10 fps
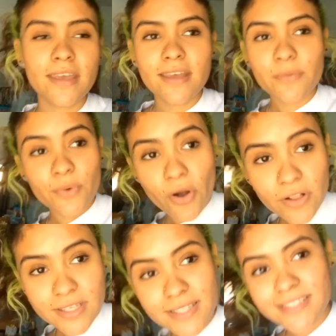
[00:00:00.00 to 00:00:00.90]
We're all
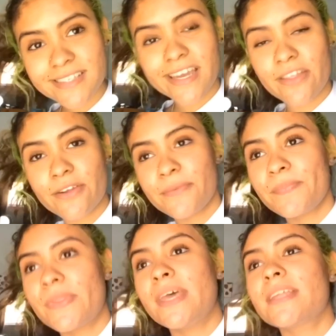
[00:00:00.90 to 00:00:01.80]
in this together.
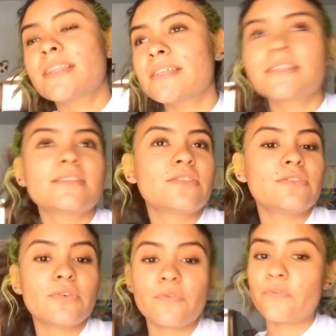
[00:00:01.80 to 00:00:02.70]
This is
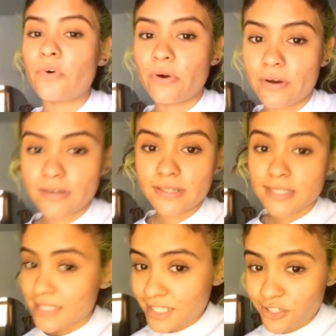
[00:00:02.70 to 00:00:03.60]
new for the
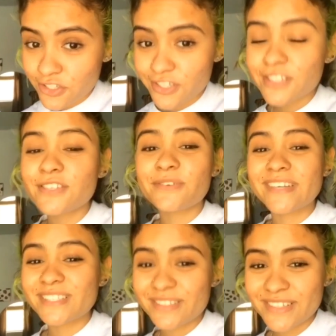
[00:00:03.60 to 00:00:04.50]
teachers, to
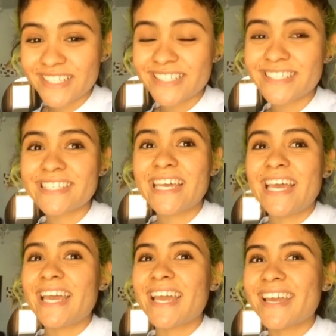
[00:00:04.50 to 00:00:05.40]
us students,
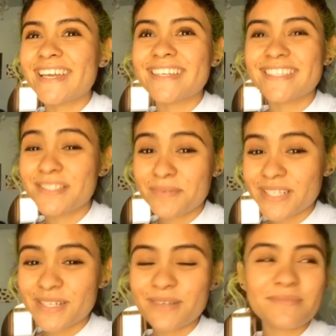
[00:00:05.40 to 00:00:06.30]
and it's really
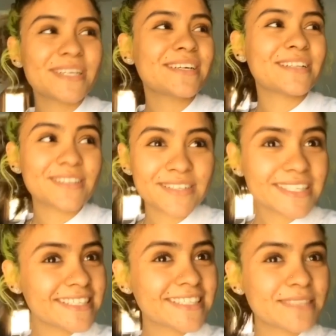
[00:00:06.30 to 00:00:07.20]
going to be a
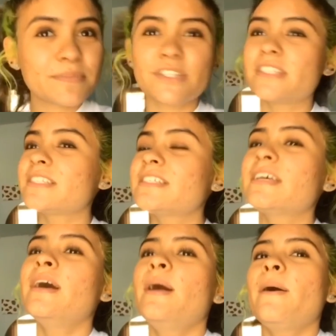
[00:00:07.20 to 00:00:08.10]
learning experience.
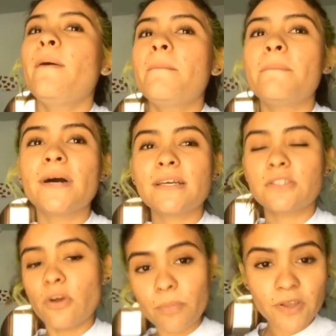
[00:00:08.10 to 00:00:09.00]
But
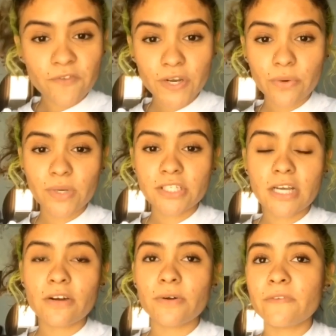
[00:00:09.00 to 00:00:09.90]
don't be afraid to reach
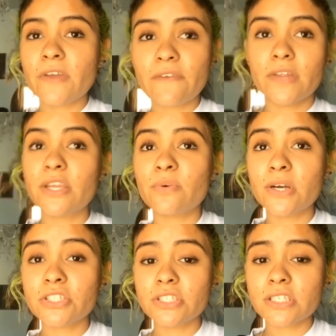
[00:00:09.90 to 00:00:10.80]
out if you have any
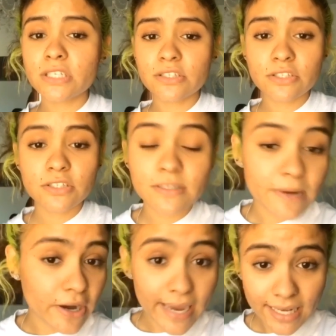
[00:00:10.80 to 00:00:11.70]
questions, concerns
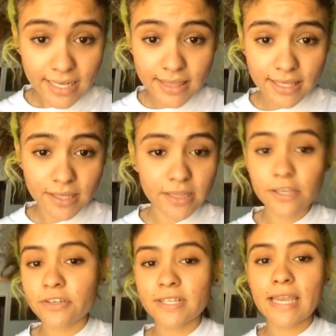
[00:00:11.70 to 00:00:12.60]
about anything,
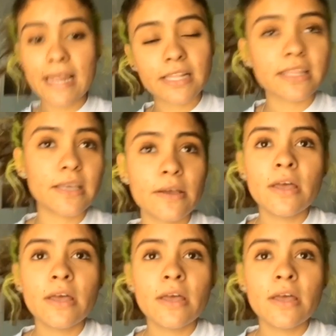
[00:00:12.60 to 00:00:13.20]
literally anything.